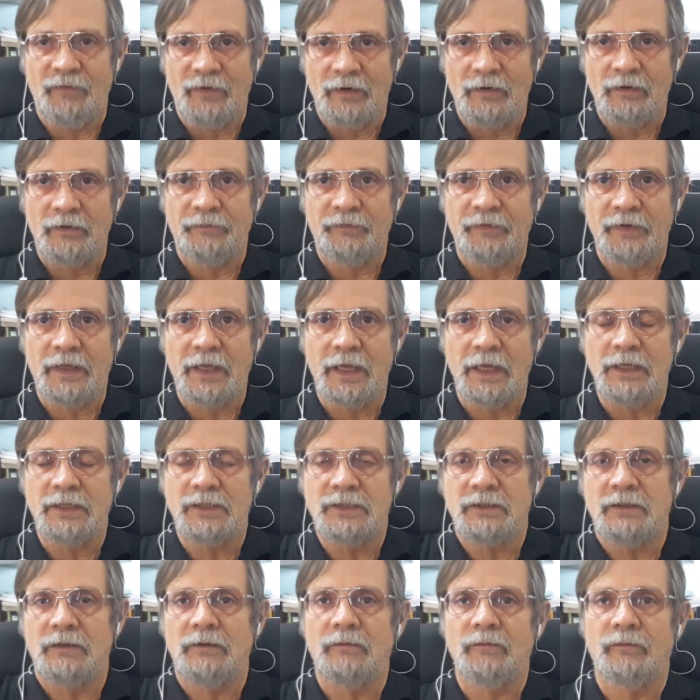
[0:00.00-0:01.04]

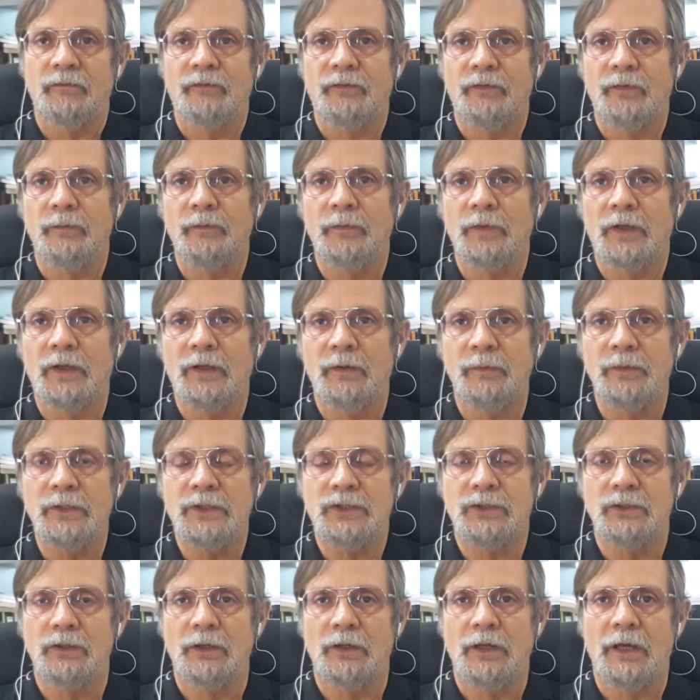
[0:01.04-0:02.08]
verification from the
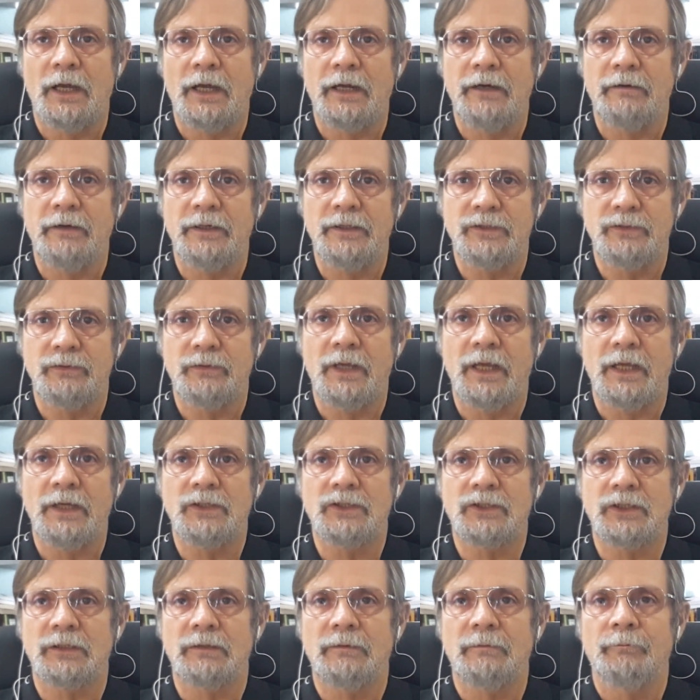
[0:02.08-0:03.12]
Commission on Higher
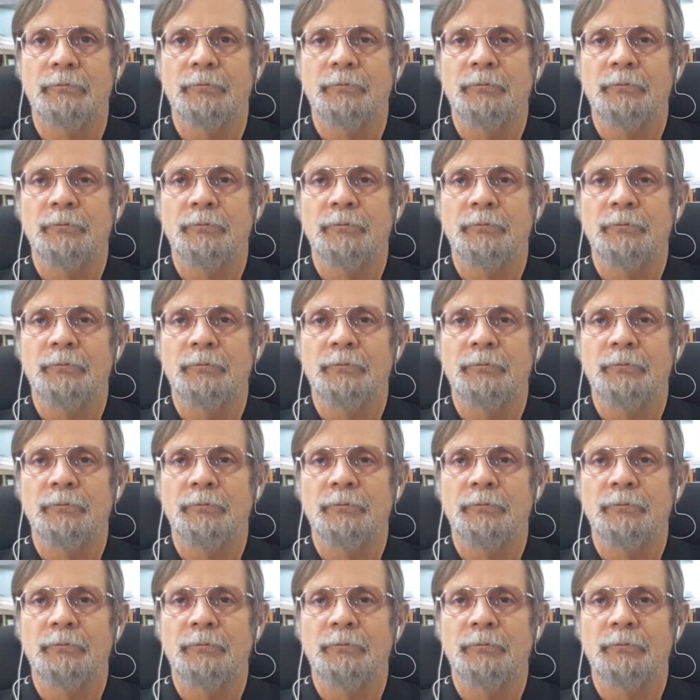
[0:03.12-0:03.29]
Education.